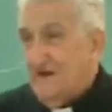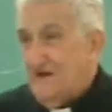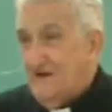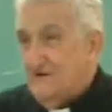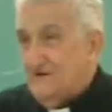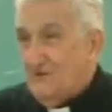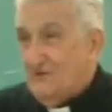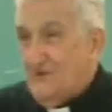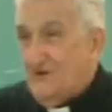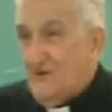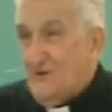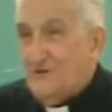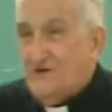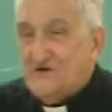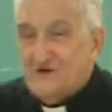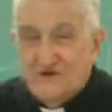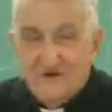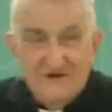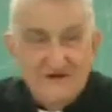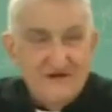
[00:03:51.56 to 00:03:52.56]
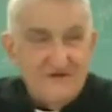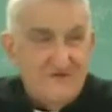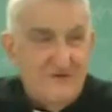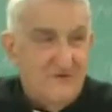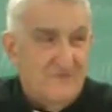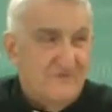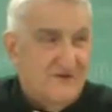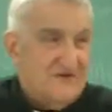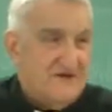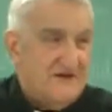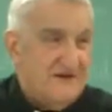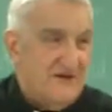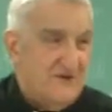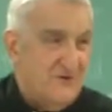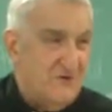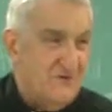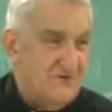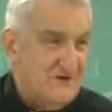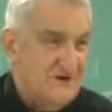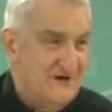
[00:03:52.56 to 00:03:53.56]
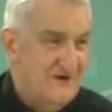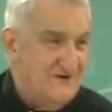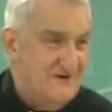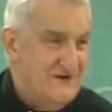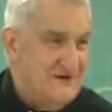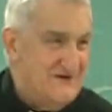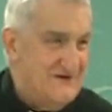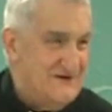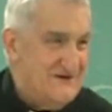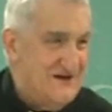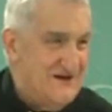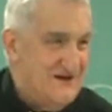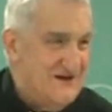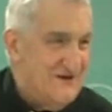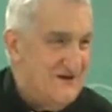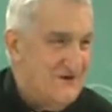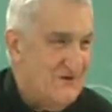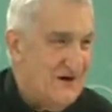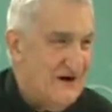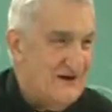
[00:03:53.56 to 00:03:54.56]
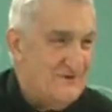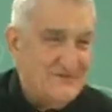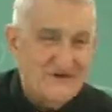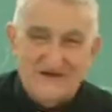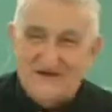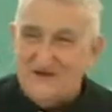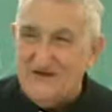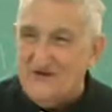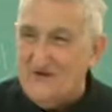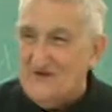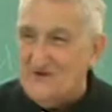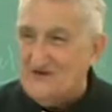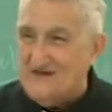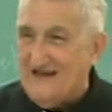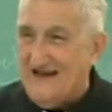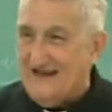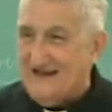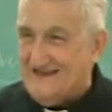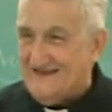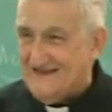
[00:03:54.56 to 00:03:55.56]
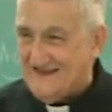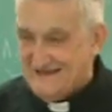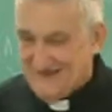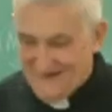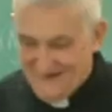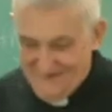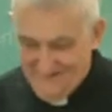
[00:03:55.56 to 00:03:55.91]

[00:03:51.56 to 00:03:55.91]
So the question is for mosquitoes. Why mosquitoes act?